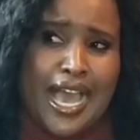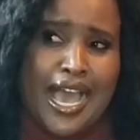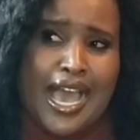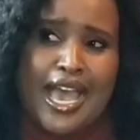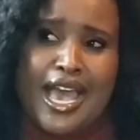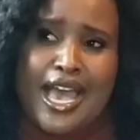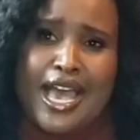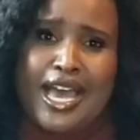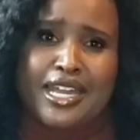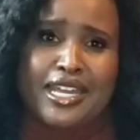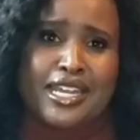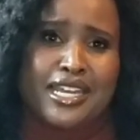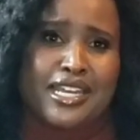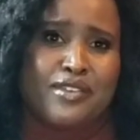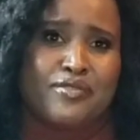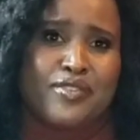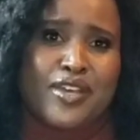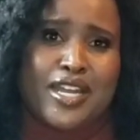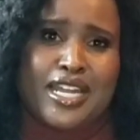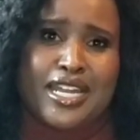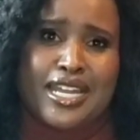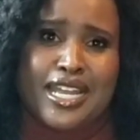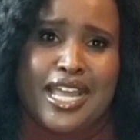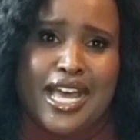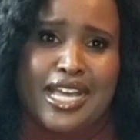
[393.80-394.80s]
I hadn't
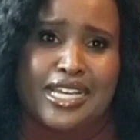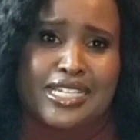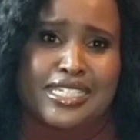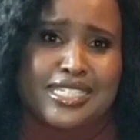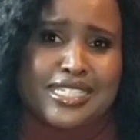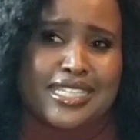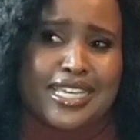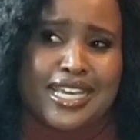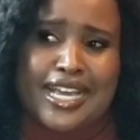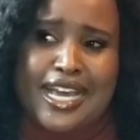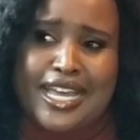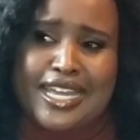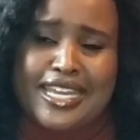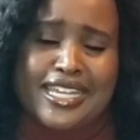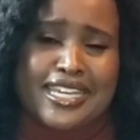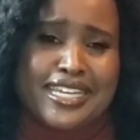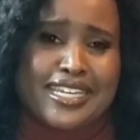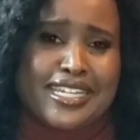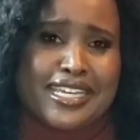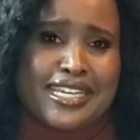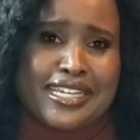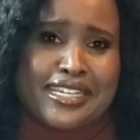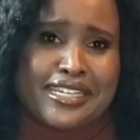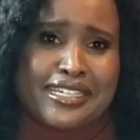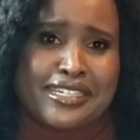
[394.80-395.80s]
even learned the
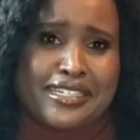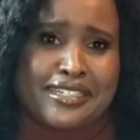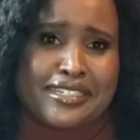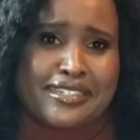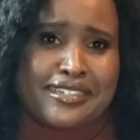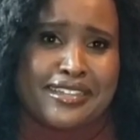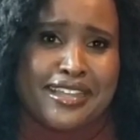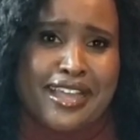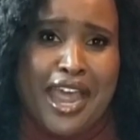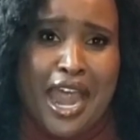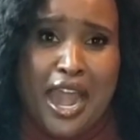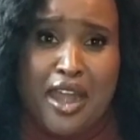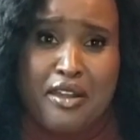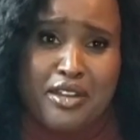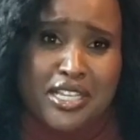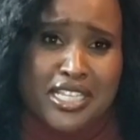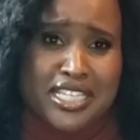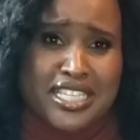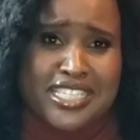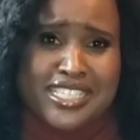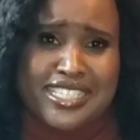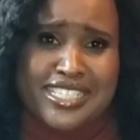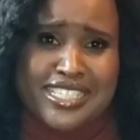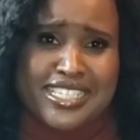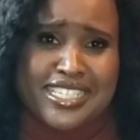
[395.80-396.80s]
Canadian
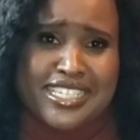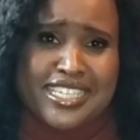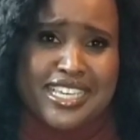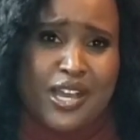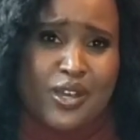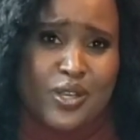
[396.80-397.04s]
currency.